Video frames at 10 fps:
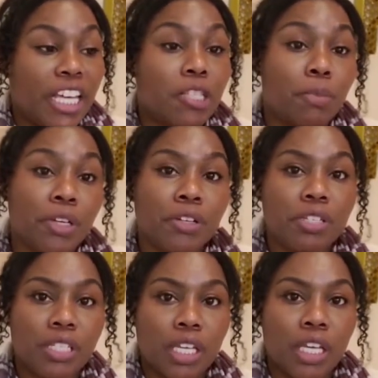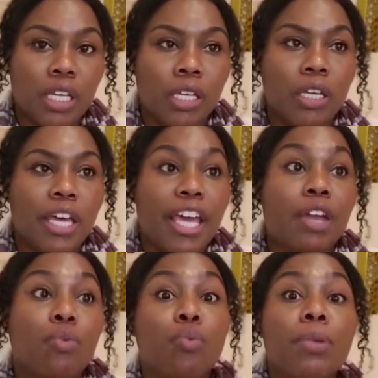experiencing
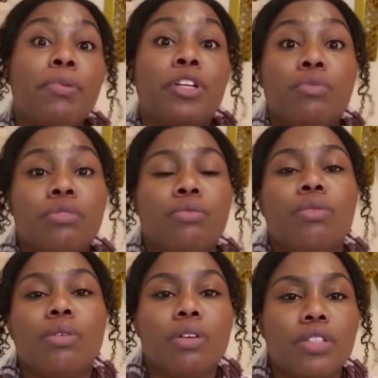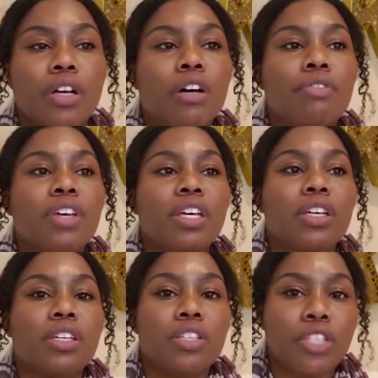and reaping the rewards of
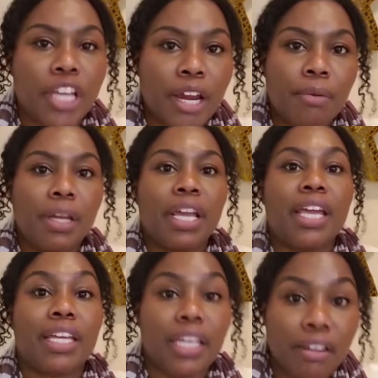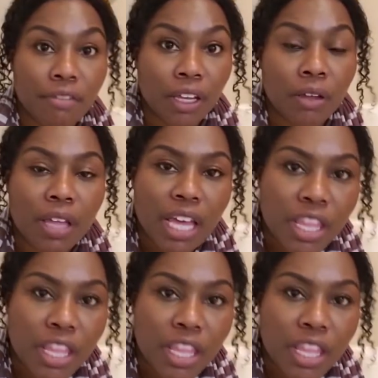sharing and giving.